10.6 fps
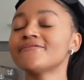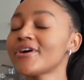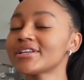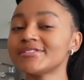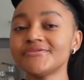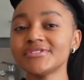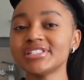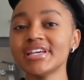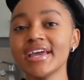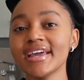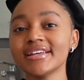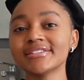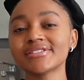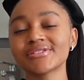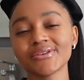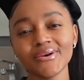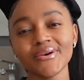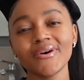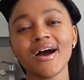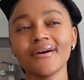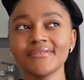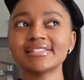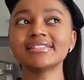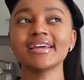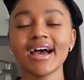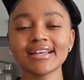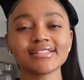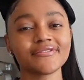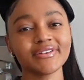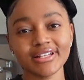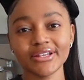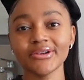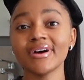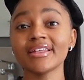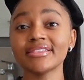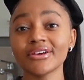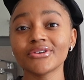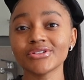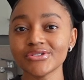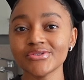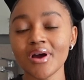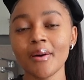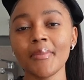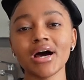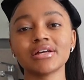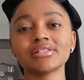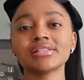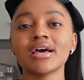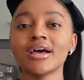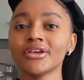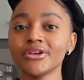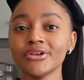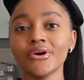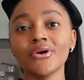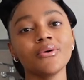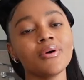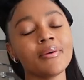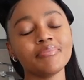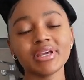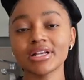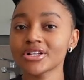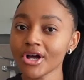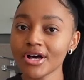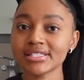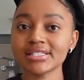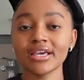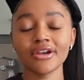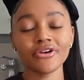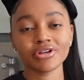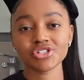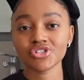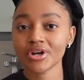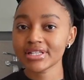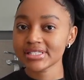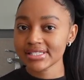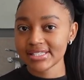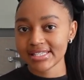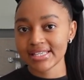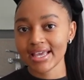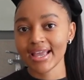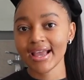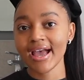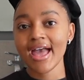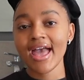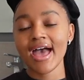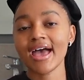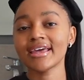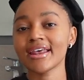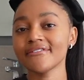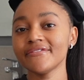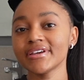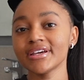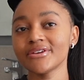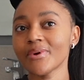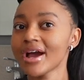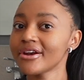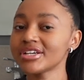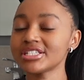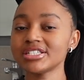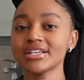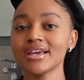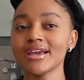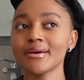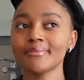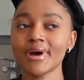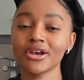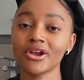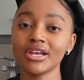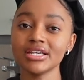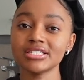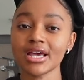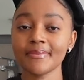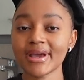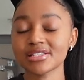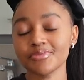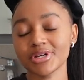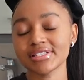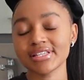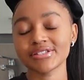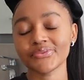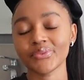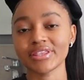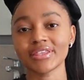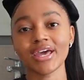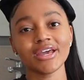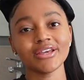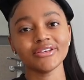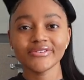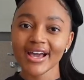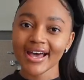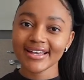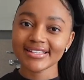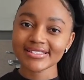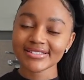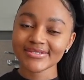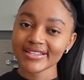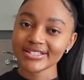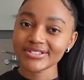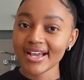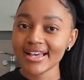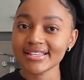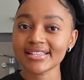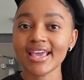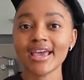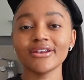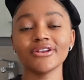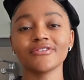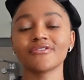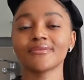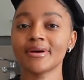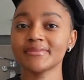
fast food chains. So I would say I definitely know a thing or two about, you know, being classy in a restaurant setting, and I figured why not share my knowledge and my experiences with you guys so that you guys can learn from my